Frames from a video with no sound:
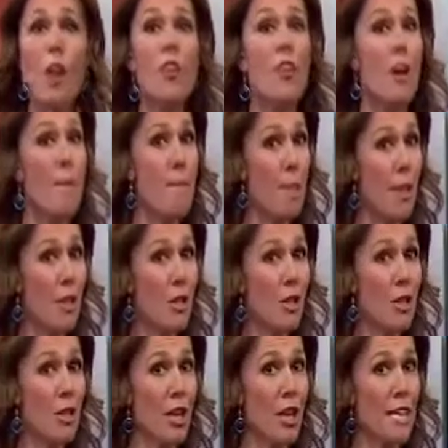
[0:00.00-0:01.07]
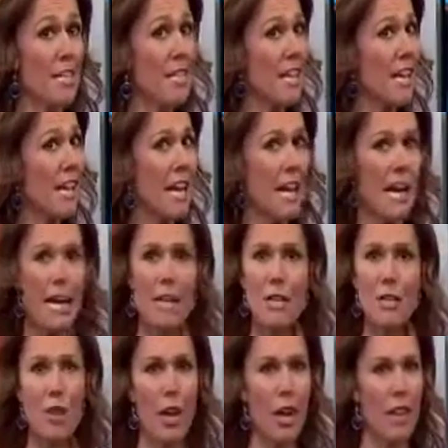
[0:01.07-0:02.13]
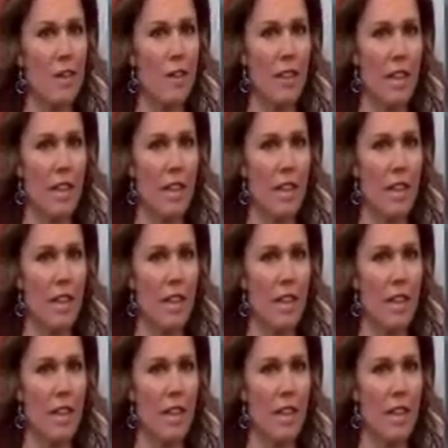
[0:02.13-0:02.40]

the bigger the chance that any child in